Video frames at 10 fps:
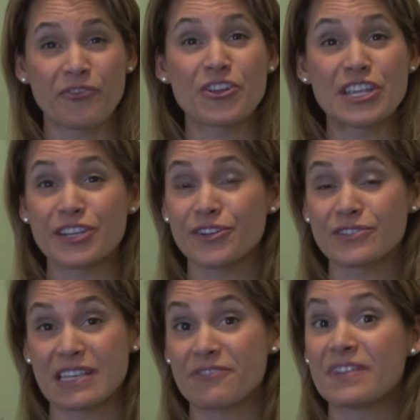for
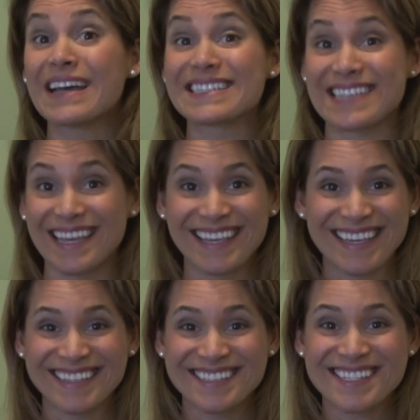years, if not
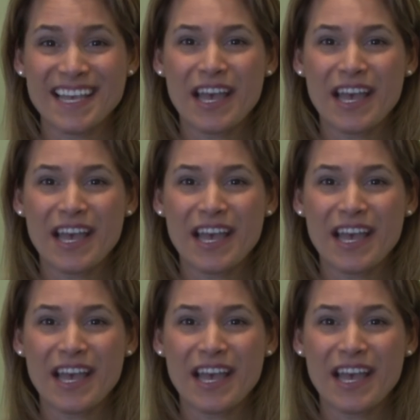decades.